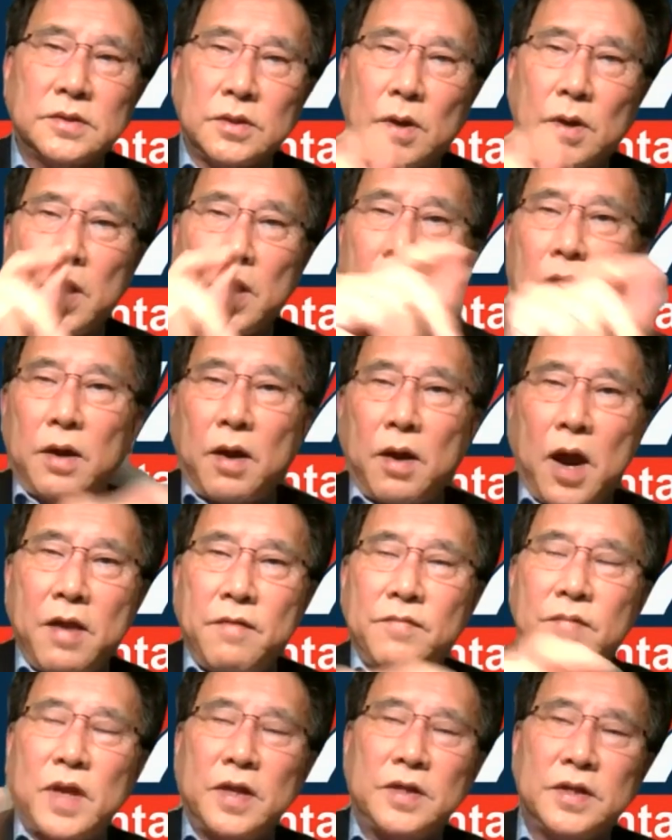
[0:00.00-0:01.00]
so I
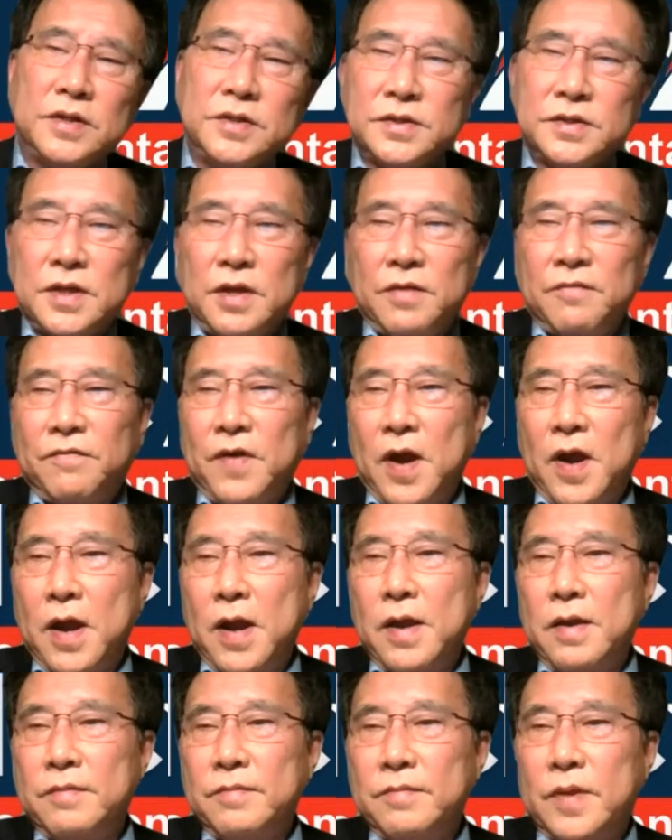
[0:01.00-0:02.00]
arrived in
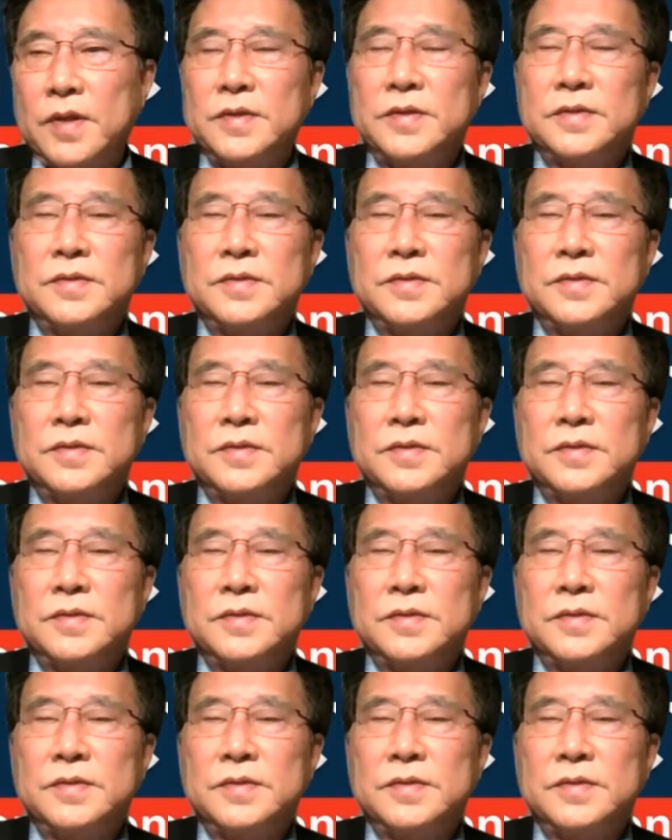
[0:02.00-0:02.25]
1975,